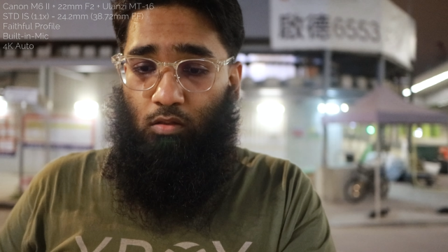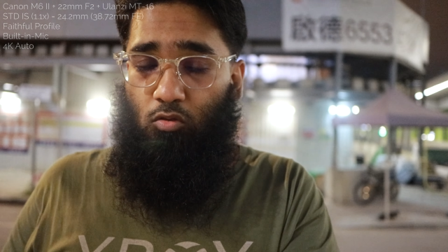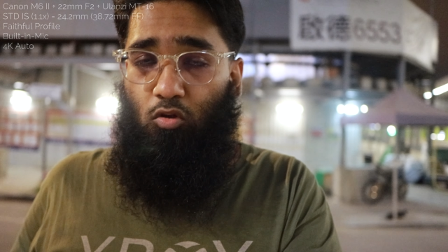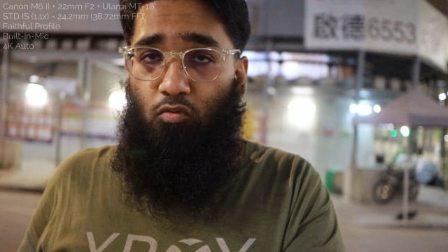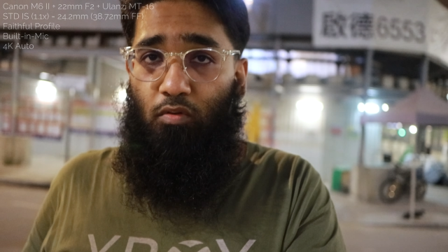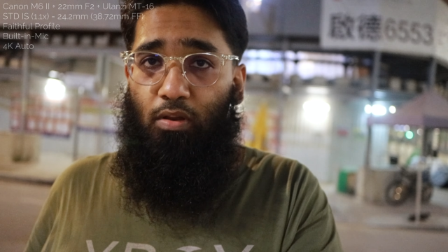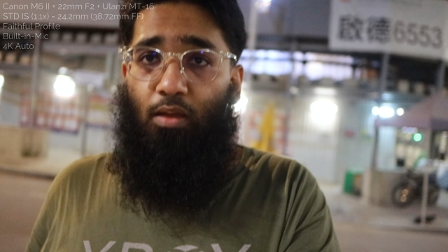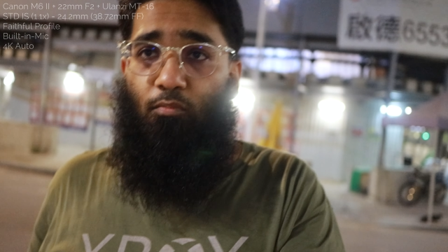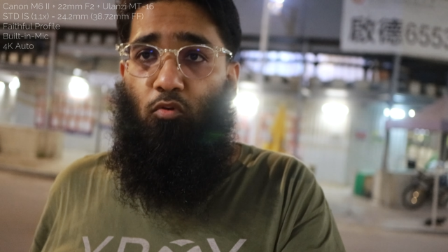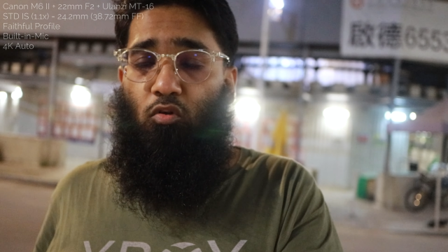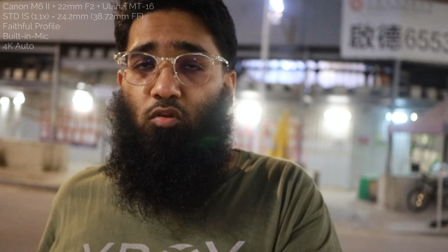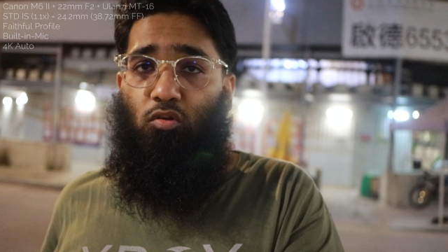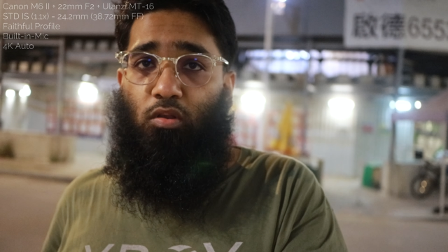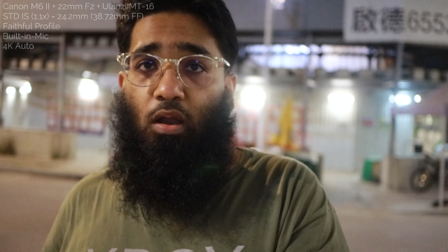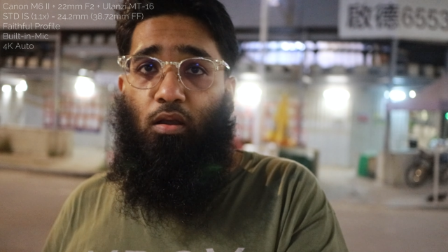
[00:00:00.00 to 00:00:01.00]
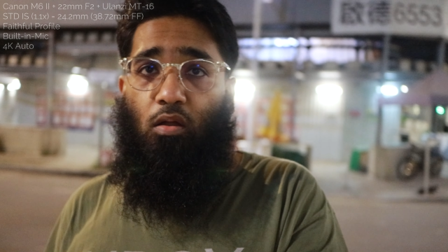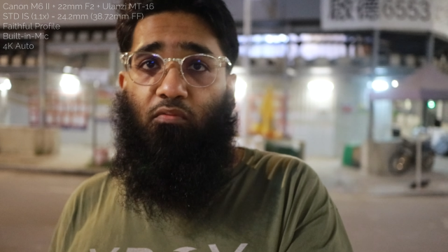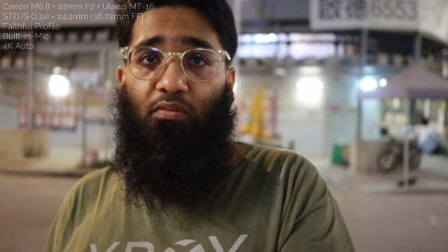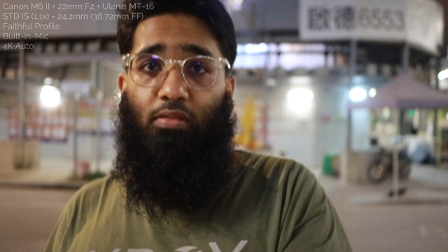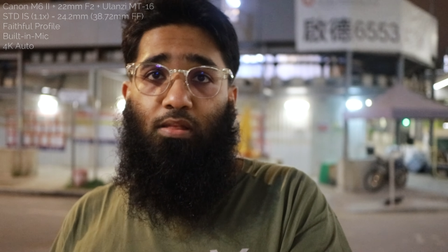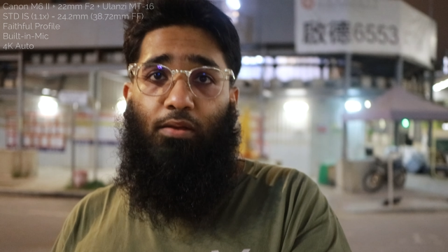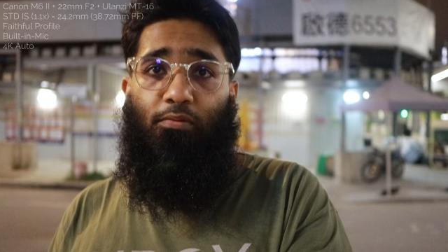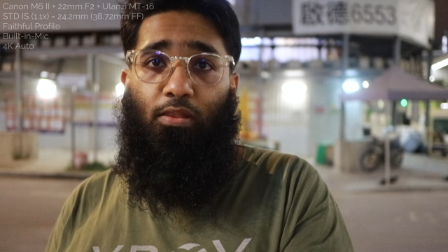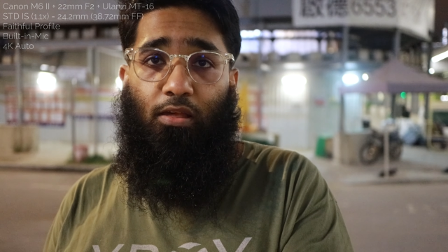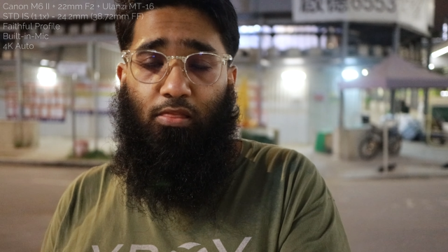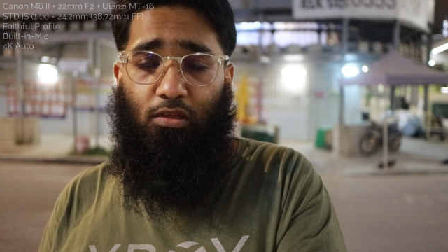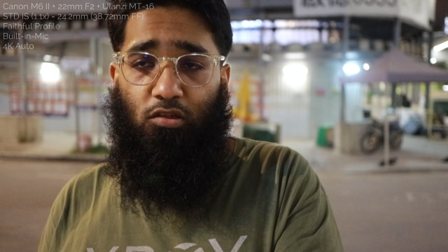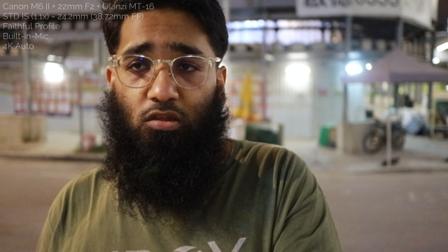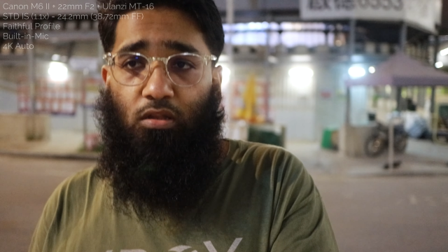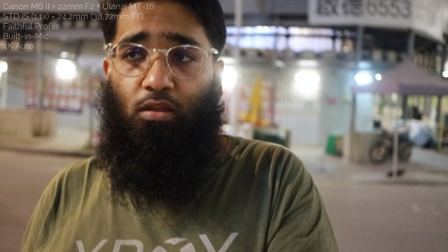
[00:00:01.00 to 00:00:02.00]
Don't worry, I'm going to turn off the
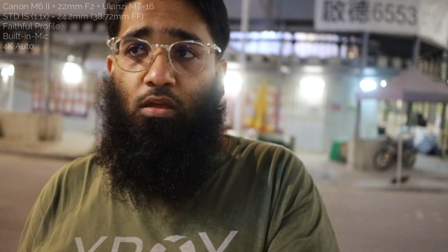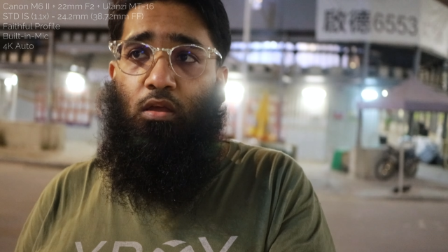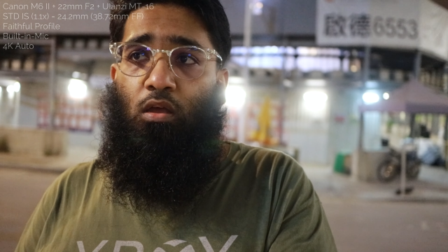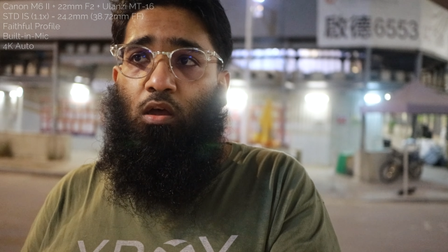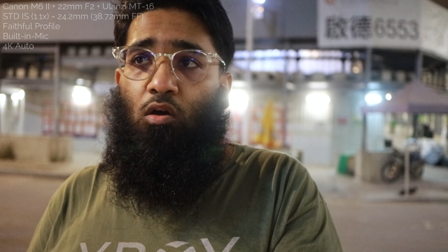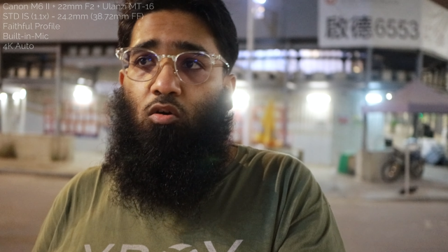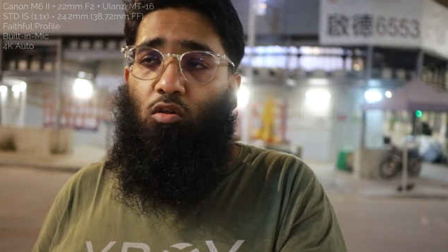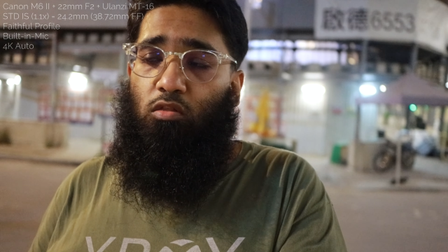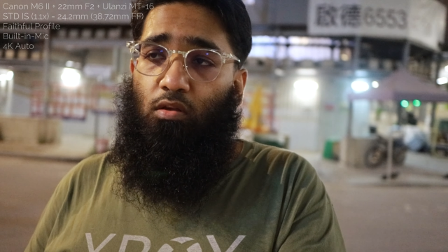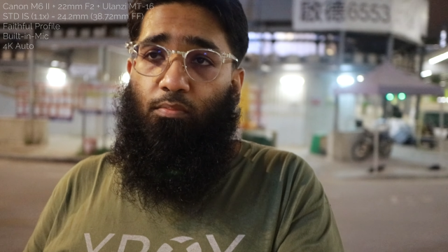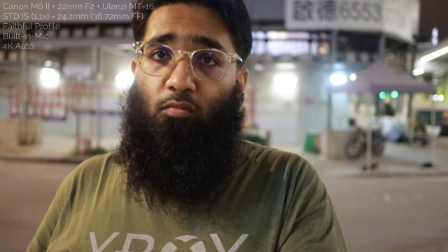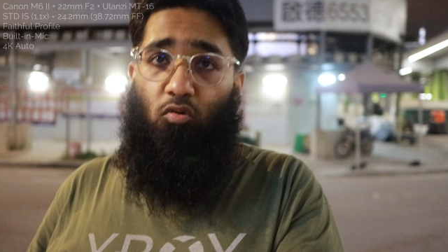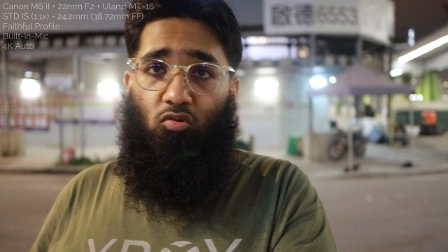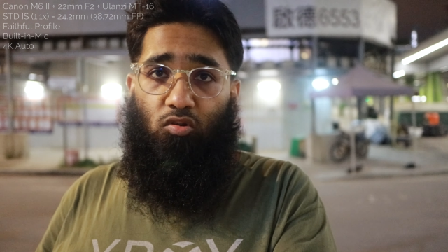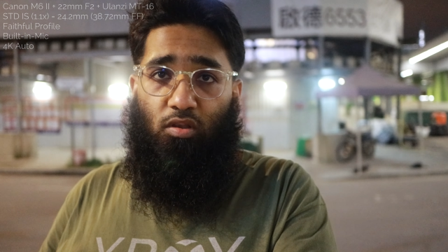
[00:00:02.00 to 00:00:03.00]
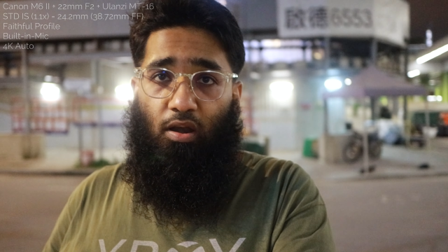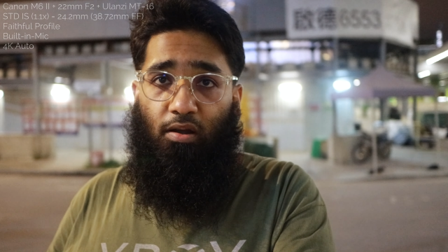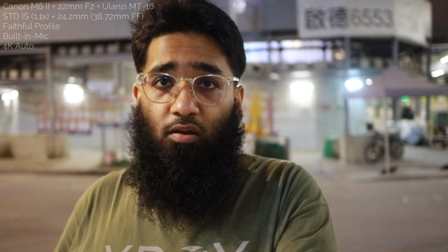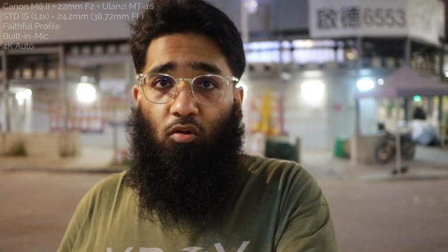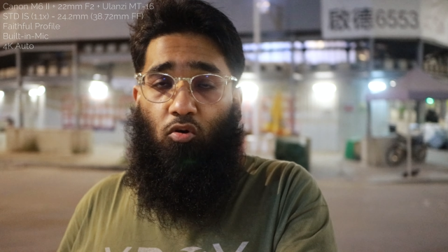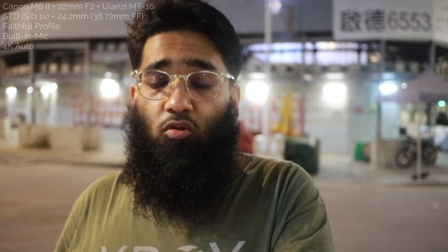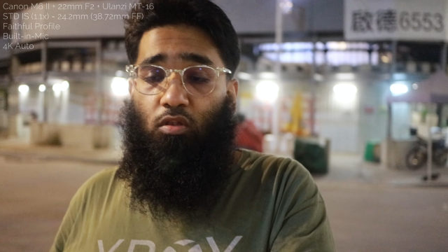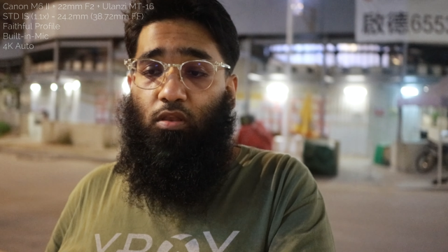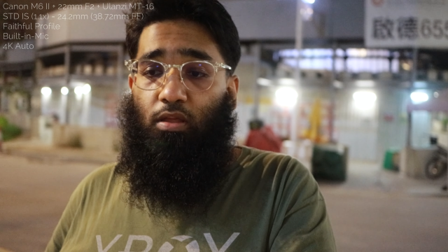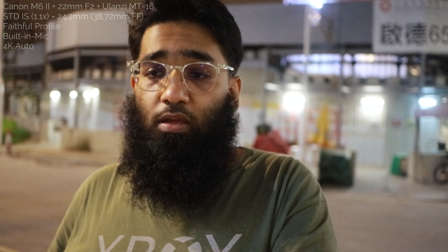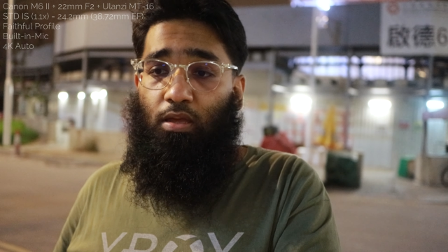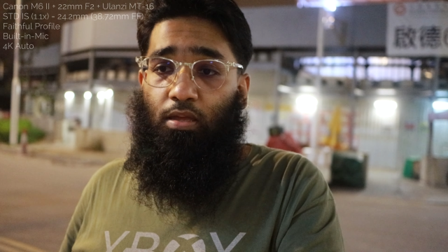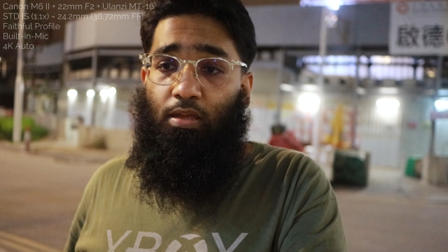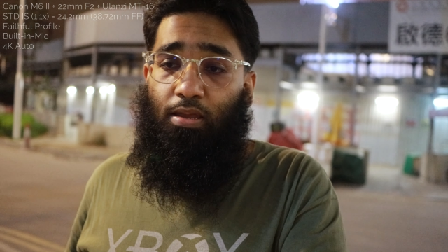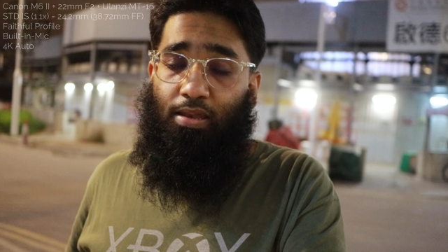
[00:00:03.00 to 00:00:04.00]
stabilization. Also, I'm going to turn on
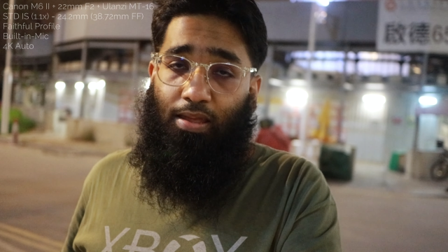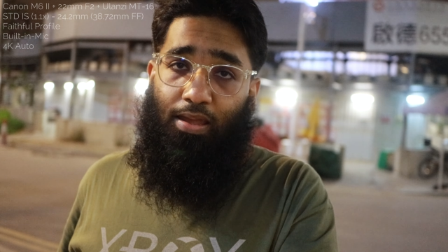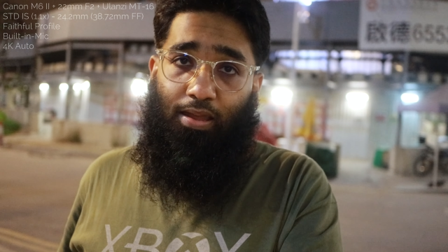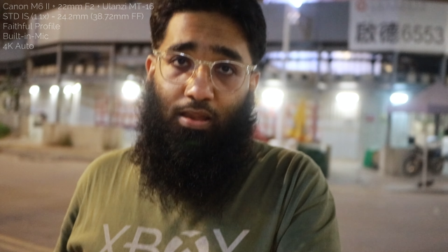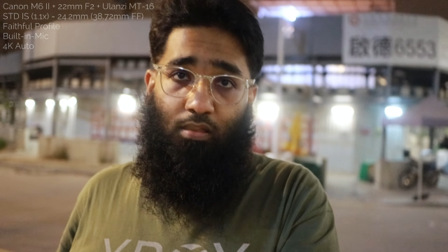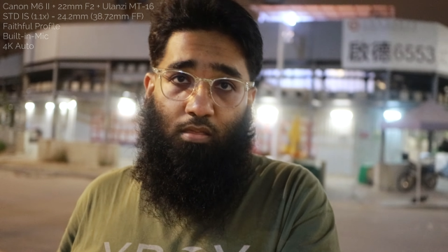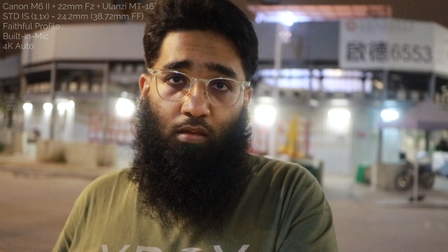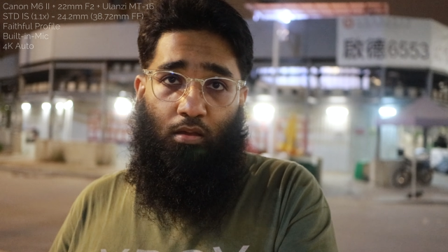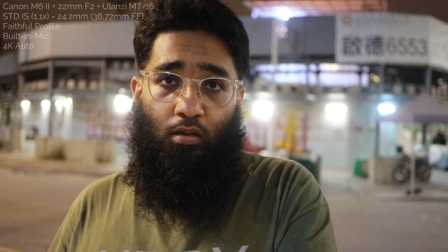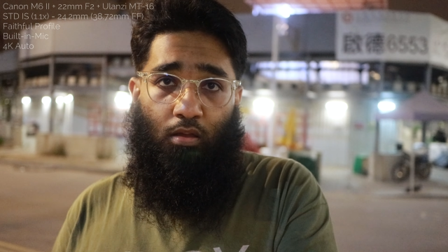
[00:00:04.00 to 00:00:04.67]
the enhance.